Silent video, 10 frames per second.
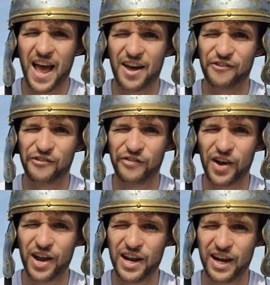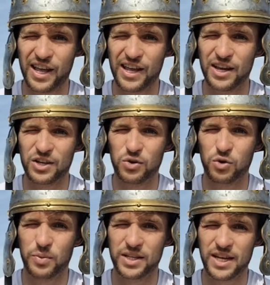And finally, you
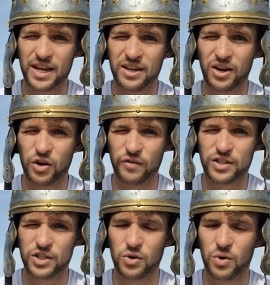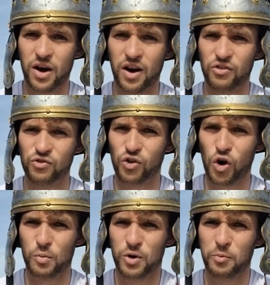will be taken over to our
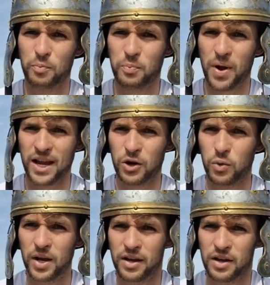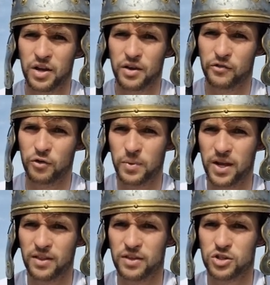Roman banquet for
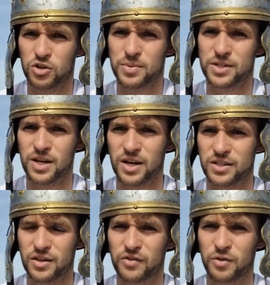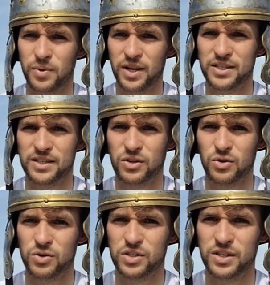being the superstars that have completed the
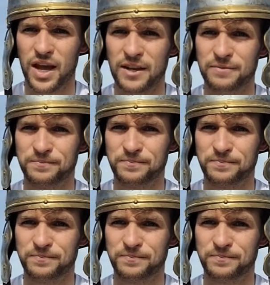course today.